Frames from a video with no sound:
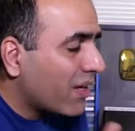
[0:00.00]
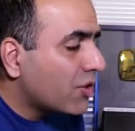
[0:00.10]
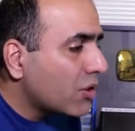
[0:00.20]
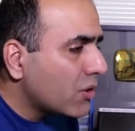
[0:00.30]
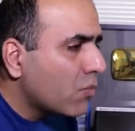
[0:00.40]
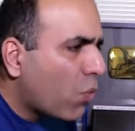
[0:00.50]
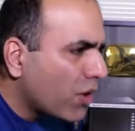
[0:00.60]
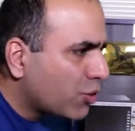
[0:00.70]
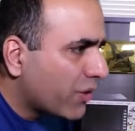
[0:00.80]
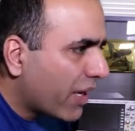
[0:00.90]
Yeah, just
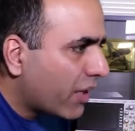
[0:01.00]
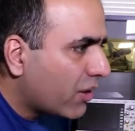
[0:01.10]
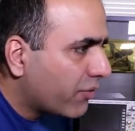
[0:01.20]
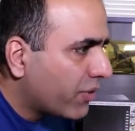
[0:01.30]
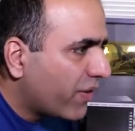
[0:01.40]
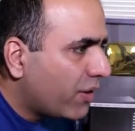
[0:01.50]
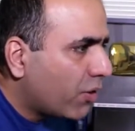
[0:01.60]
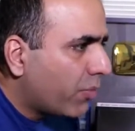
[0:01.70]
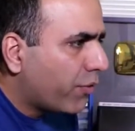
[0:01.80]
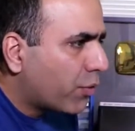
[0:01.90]
watch to the end of the
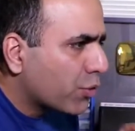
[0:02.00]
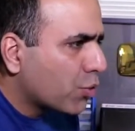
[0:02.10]
video before